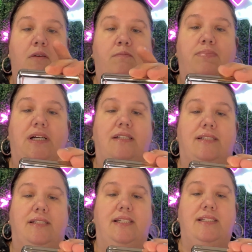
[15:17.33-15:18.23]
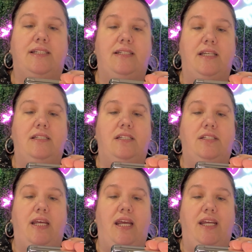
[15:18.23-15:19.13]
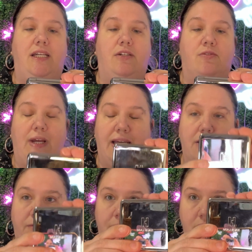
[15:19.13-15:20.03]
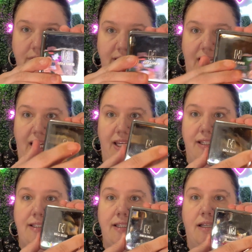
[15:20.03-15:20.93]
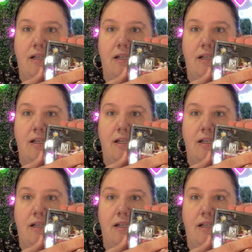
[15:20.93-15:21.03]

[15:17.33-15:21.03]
But this is in the shade Dragon Fruit Days.